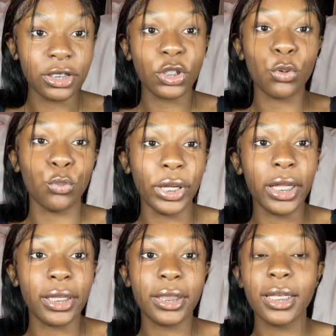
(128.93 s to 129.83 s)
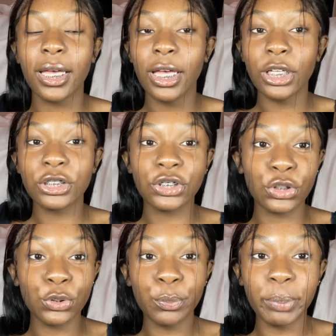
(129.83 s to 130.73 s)
with 2
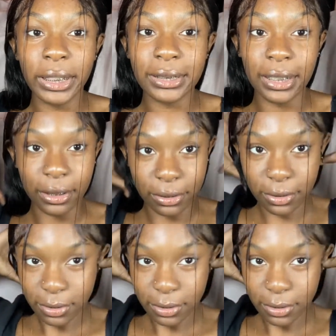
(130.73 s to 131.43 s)
pigtails.